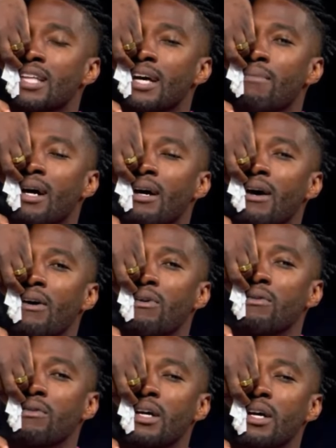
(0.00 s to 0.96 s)
that my
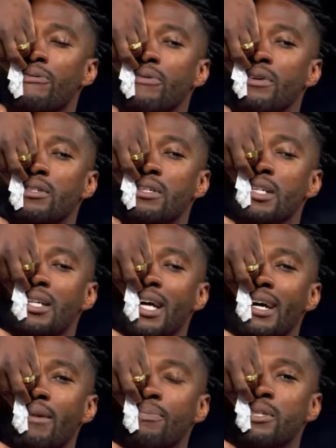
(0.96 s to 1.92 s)
own effort could
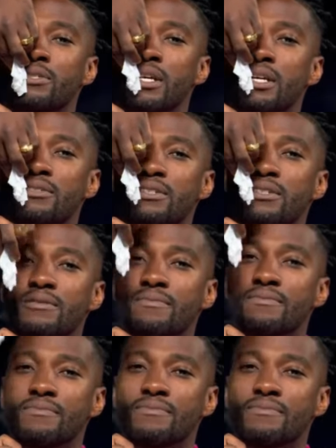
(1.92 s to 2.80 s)
not present